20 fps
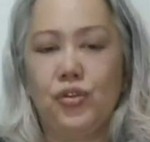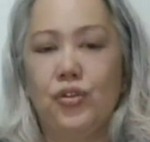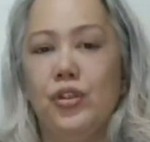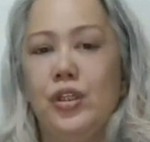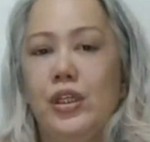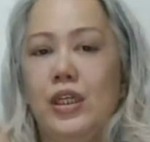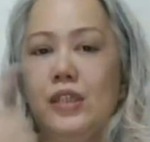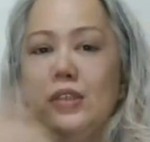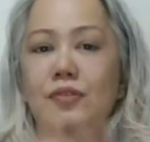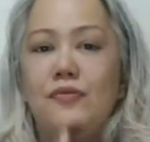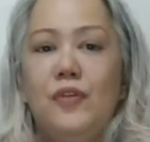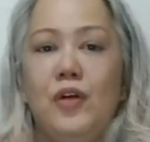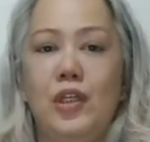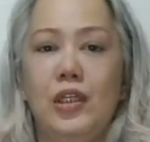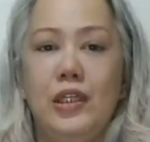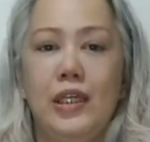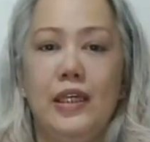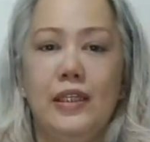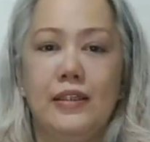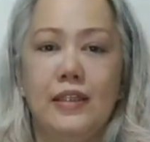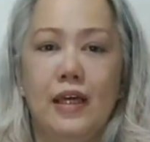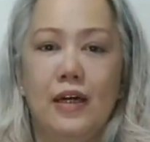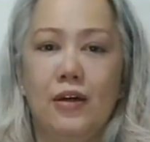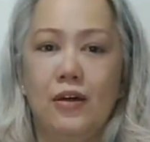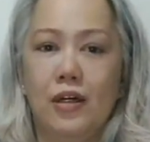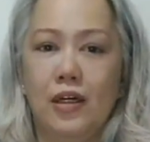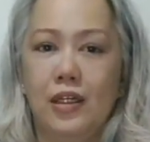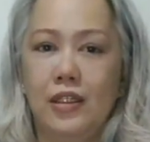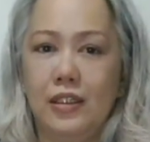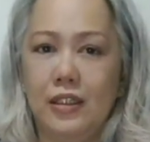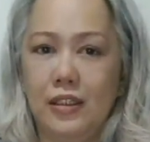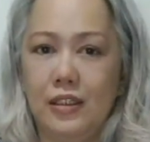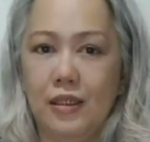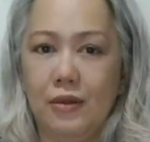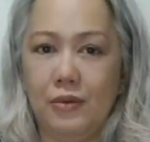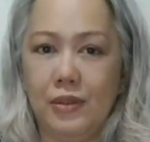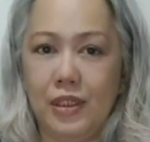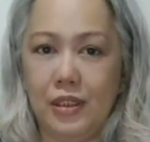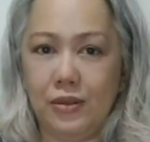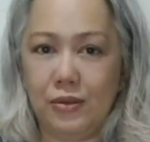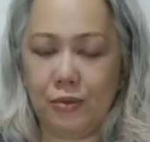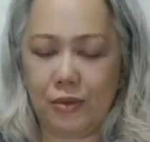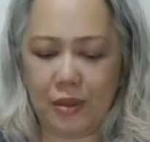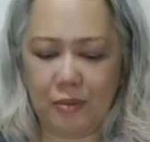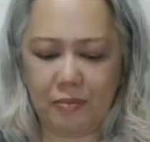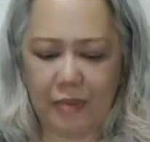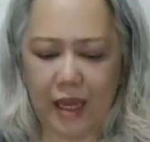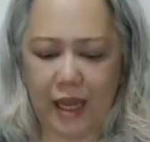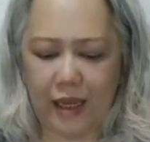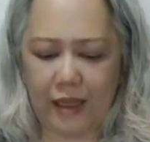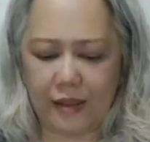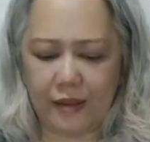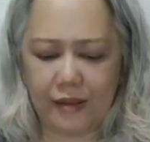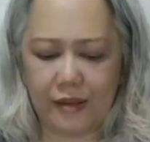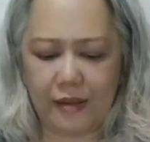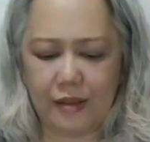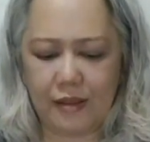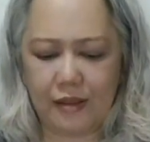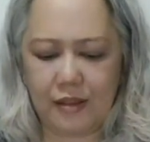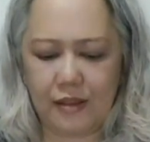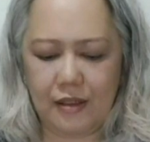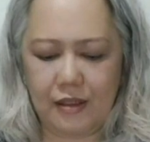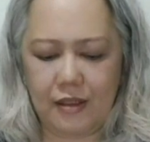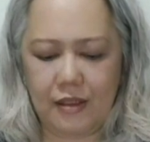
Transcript: So, nag-exfoliate na ako kanina when I took a bath.